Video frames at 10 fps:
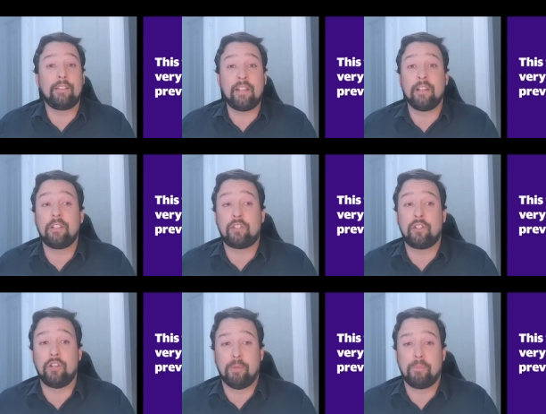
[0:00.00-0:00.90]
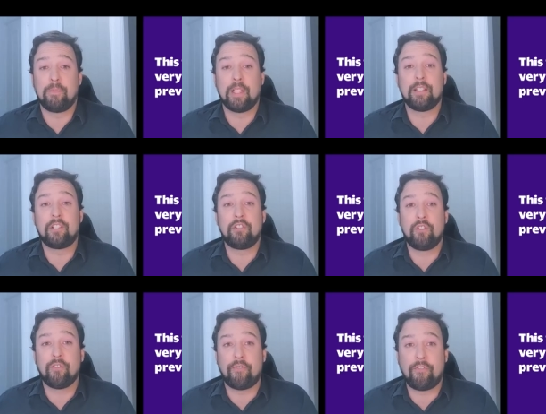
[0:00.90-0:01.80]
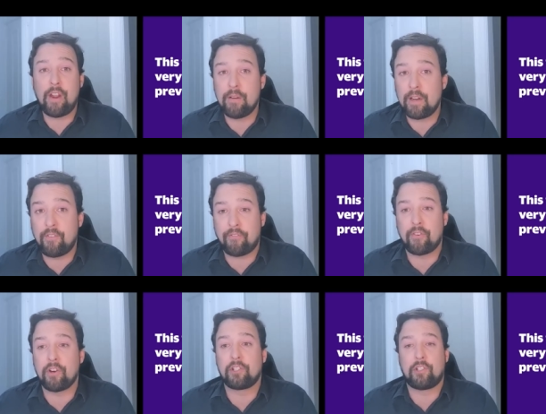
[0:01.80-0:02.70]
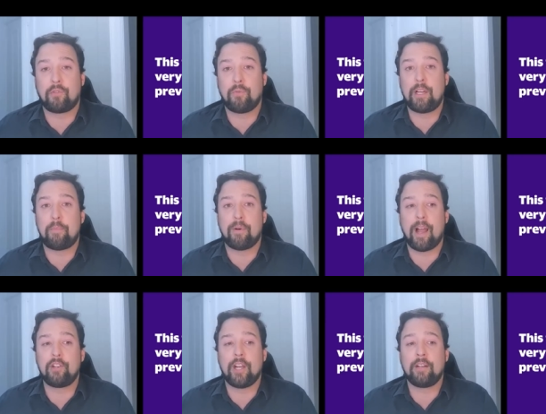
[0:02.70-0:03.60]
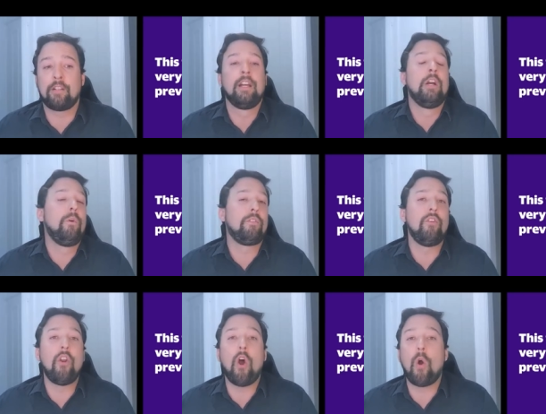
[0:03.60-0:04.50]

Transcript: does assume that this is your very first 3D project with no